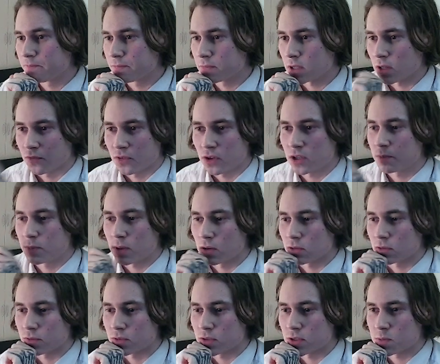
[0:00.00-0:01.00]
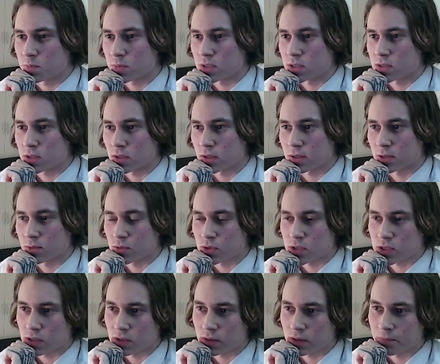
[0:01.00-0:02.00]
Yeah, very proud of this piece. It
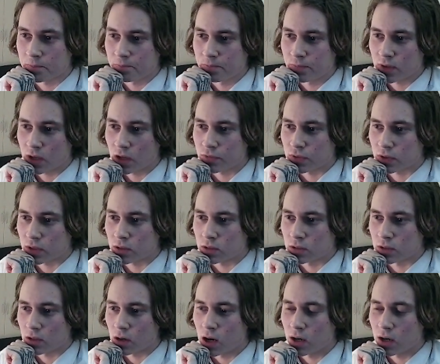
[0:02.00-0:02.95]
was I think an